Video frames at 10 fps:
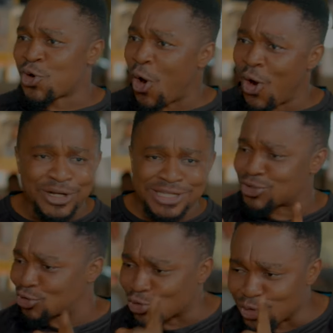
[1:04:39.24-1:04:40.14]
God
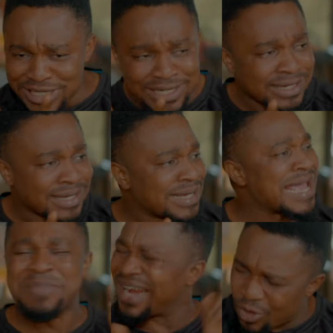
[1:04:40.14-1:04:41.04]
is truly
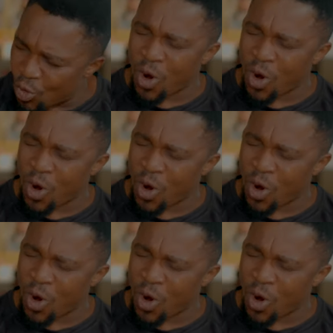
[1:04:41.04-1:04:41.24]
a miracle